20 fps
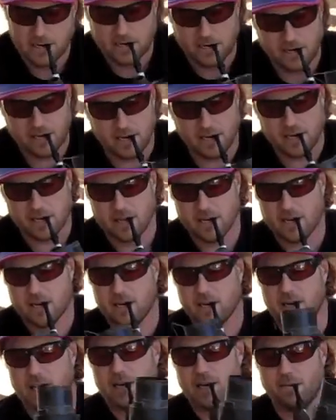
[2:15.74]
You take
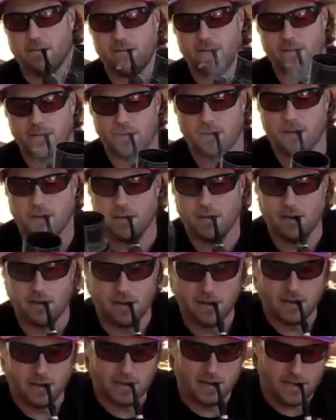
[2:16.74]
that off.
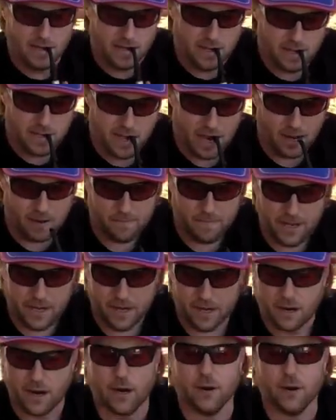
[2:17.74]
That'd be your